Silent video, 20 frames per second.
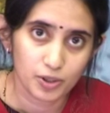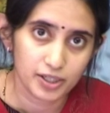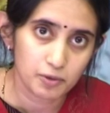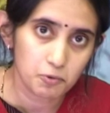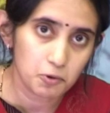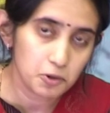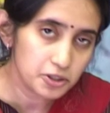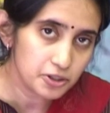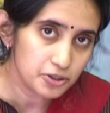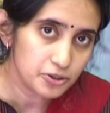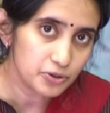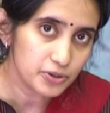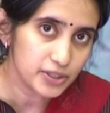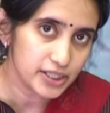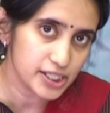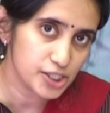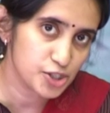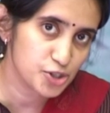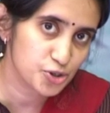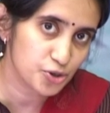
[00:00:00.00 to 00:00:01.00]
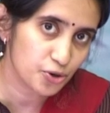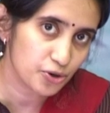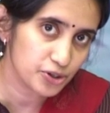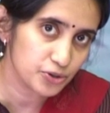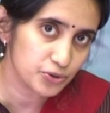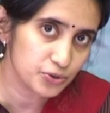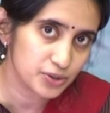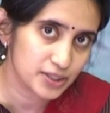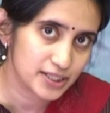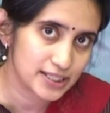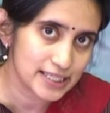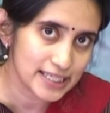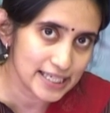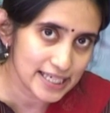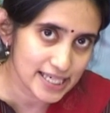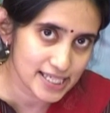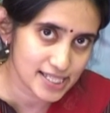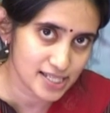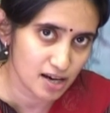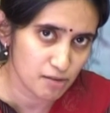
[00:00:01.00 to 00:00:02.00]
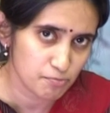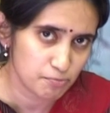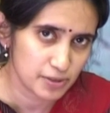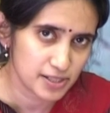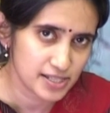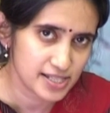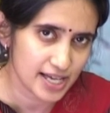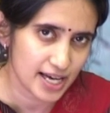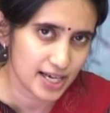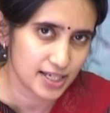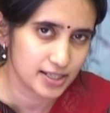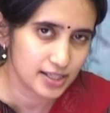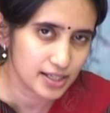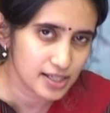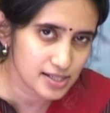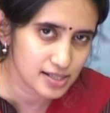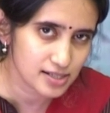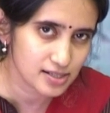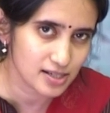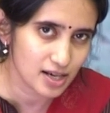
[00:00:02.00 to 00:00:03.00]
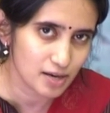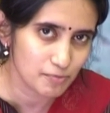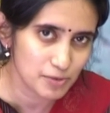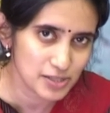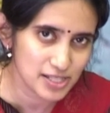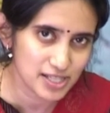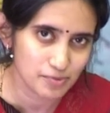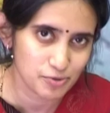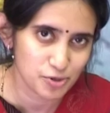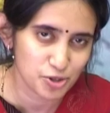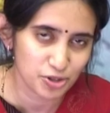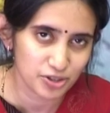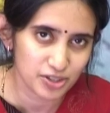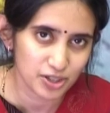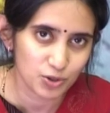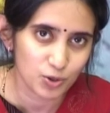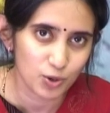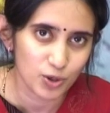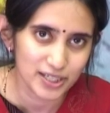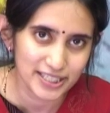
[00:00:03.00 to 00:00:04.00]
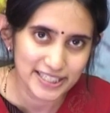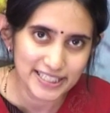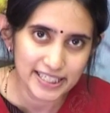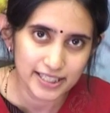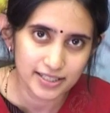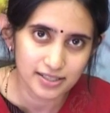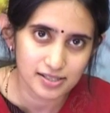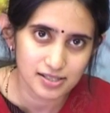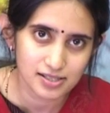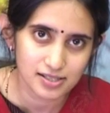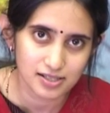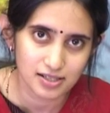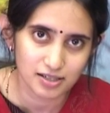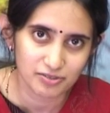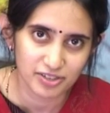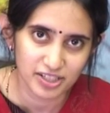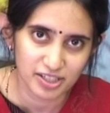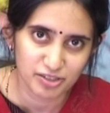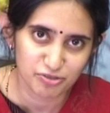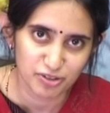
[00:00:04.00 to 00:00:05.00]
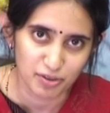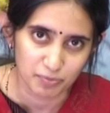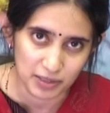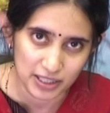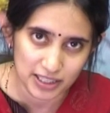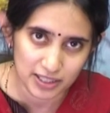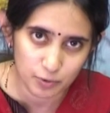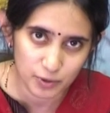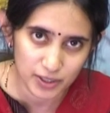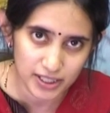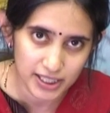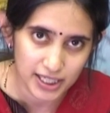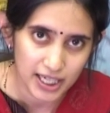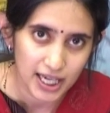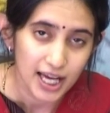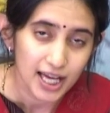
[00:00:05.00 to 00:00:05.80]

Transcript: what I want to do is show you three examples and these examples I'm sure the coordinators are very familiar with.